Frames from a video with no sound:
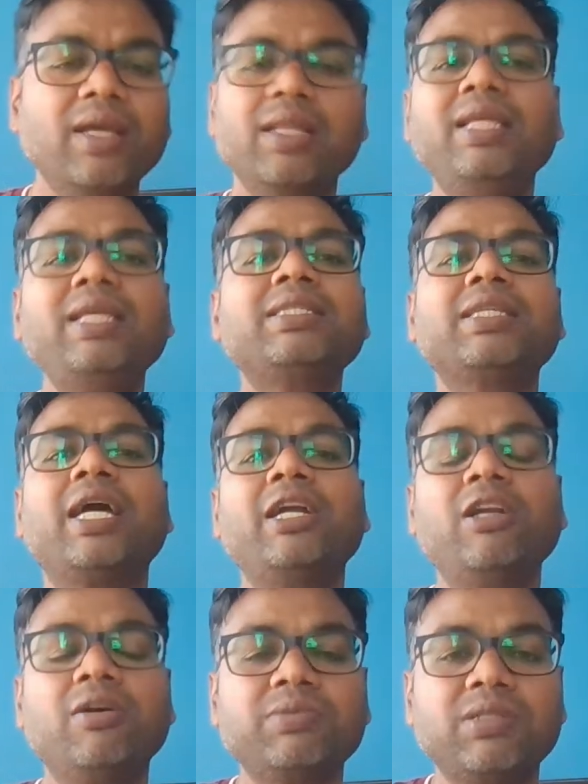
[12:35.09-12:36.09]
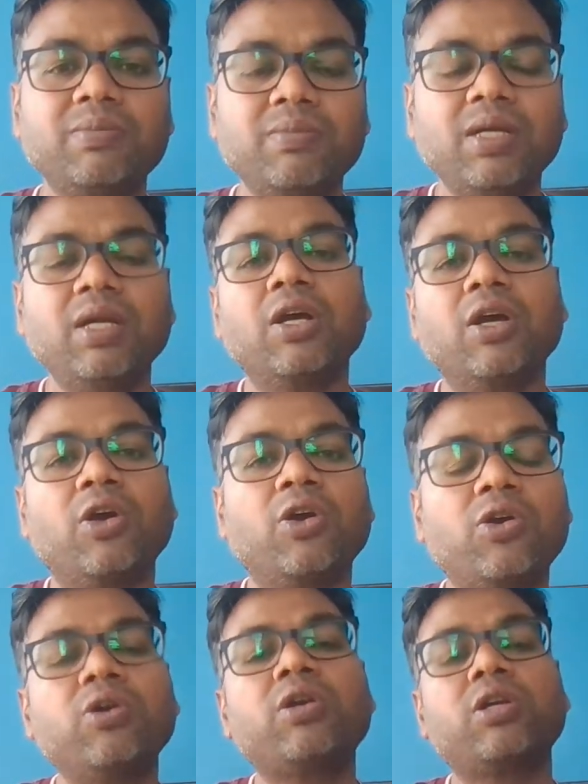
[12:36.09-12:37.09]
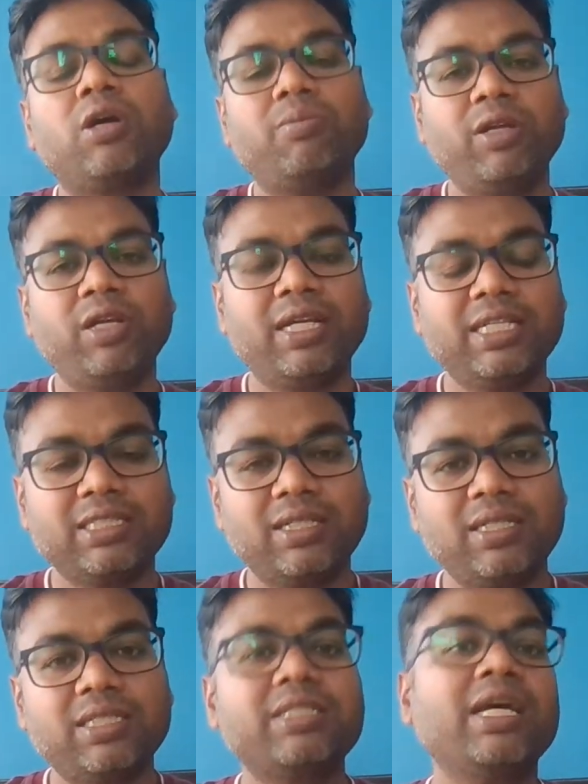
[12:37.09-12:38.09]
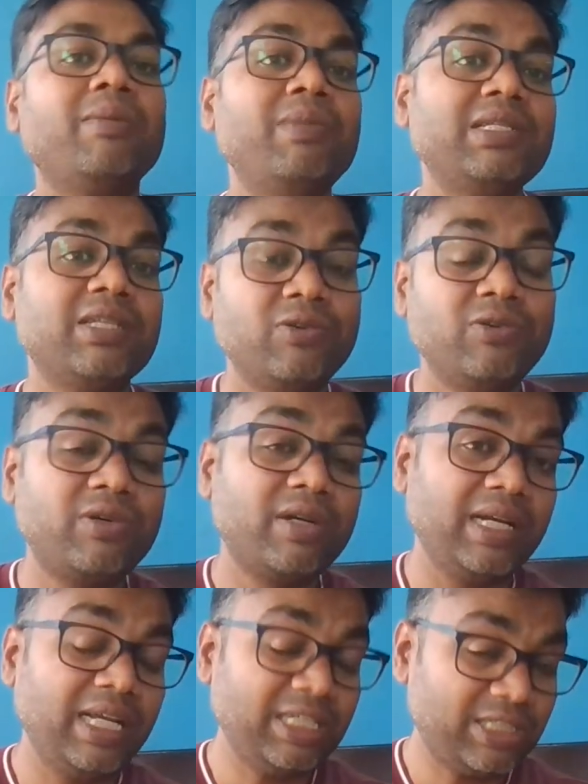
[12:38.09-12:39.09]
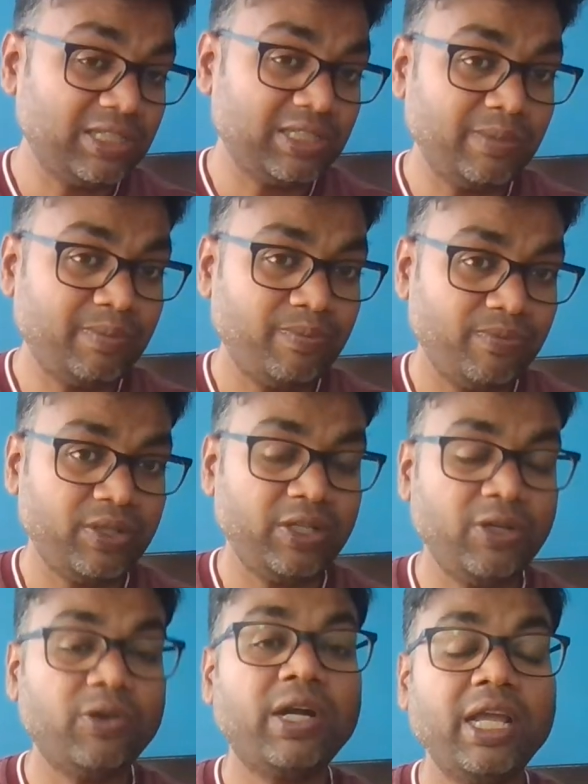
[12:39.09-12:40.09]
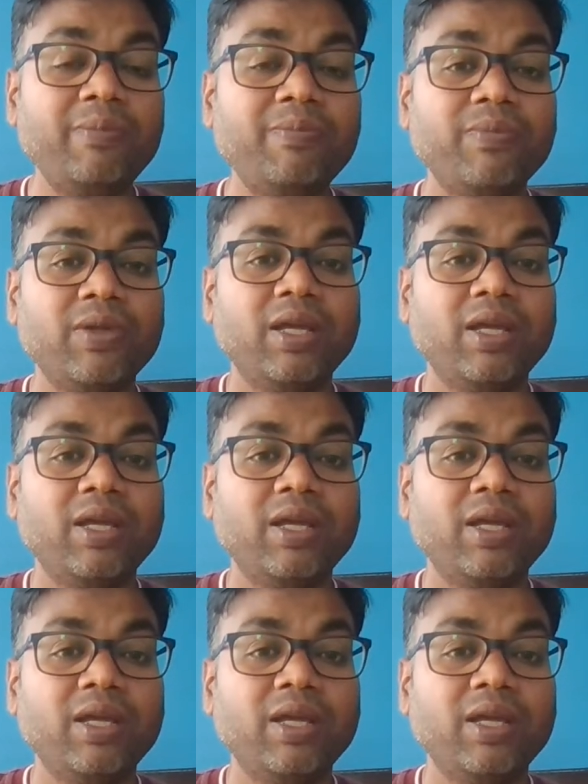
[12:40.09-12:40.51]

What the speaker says: This kind of some good communication establish a good relationship with your team,